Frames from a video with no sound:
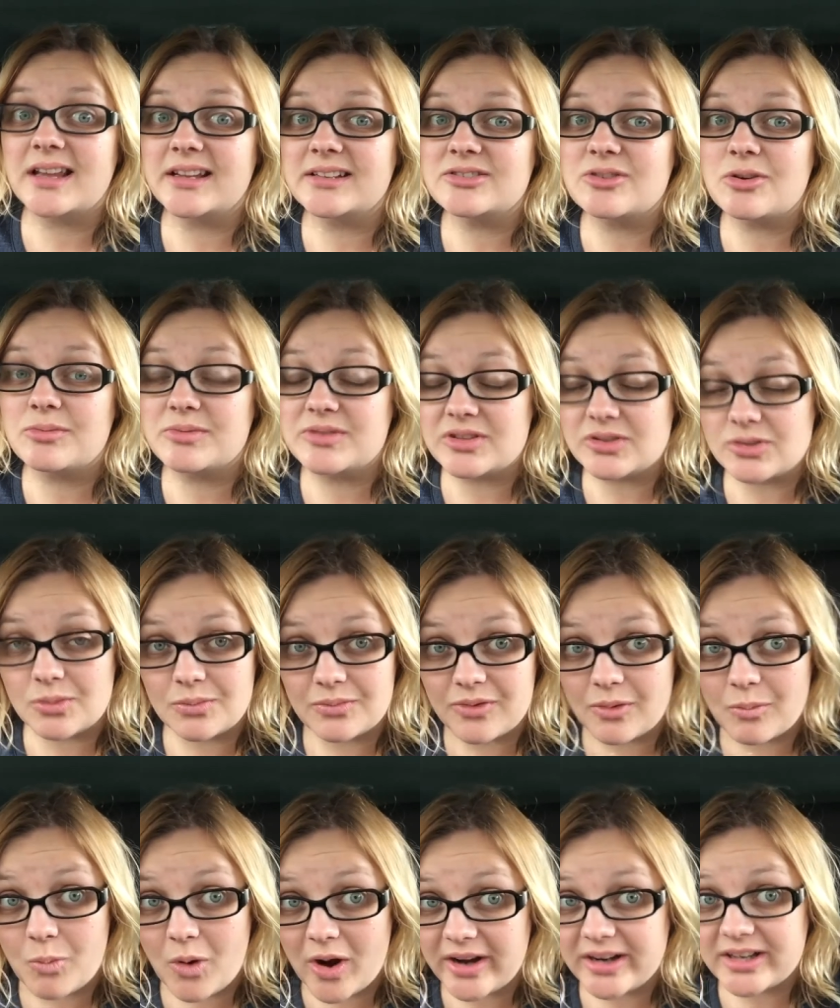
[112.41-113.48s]
at uh, thomas is home
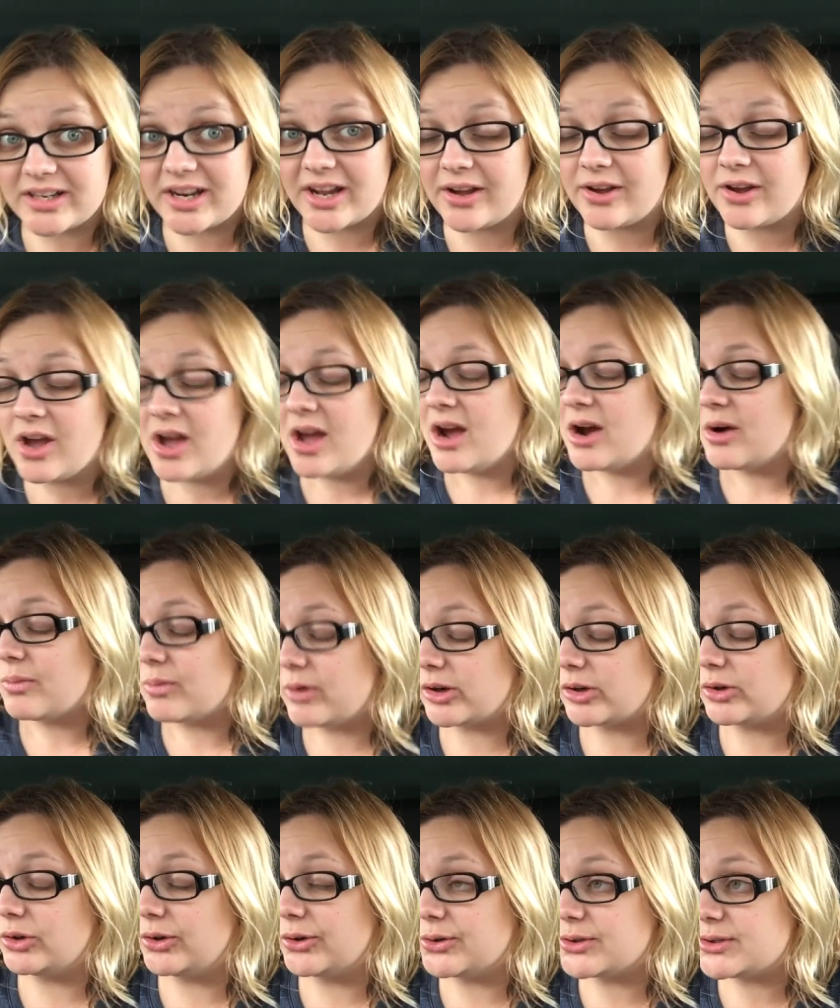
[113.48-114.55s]
from work now we're
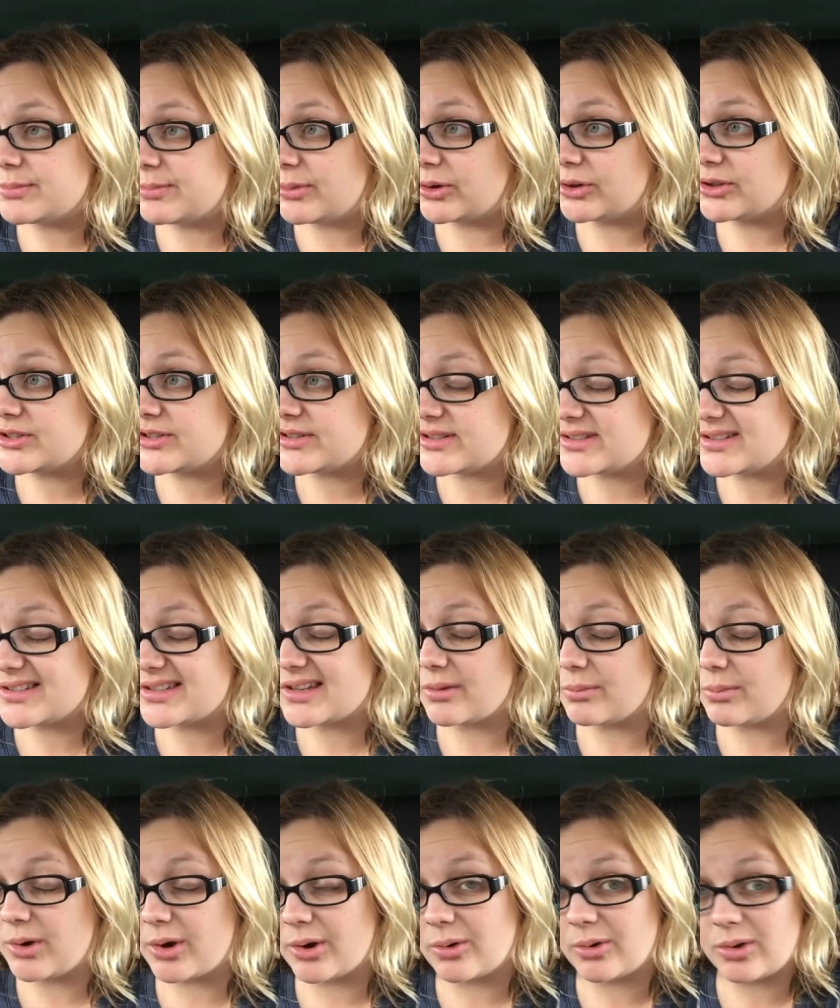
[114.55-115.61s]
going to go to morrison's and
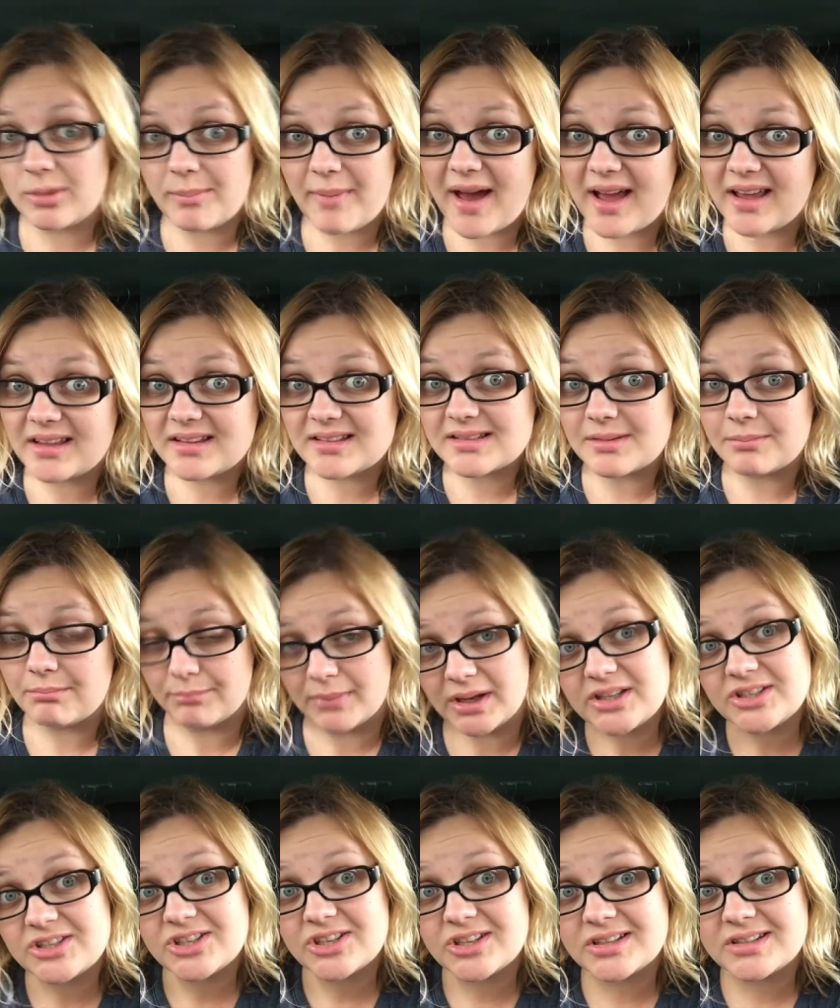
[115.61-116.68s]
we are going to buy some
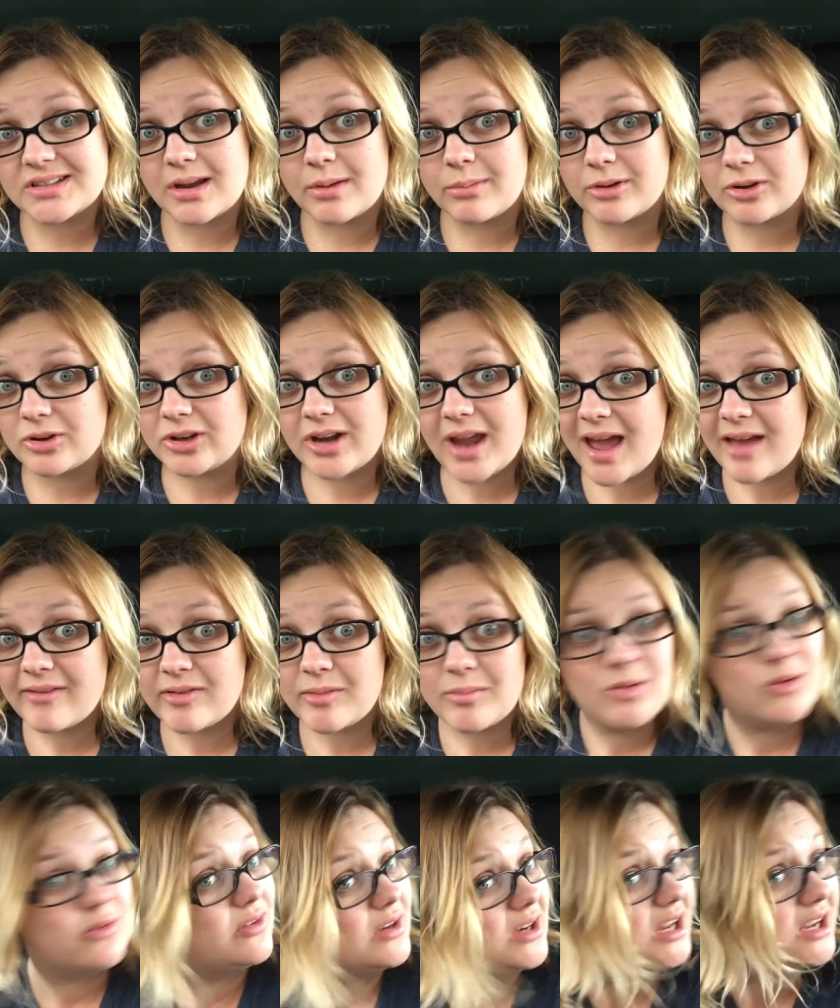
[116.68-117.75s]
munches and we're going to have a
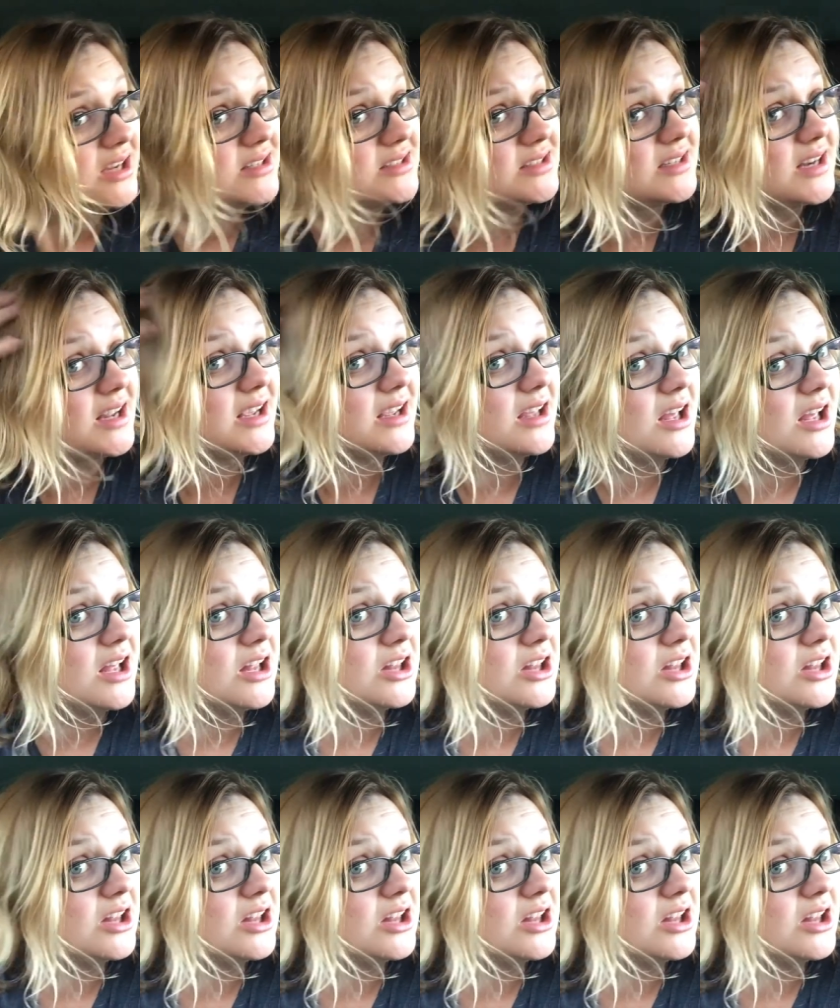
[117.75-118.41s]
movie night tonight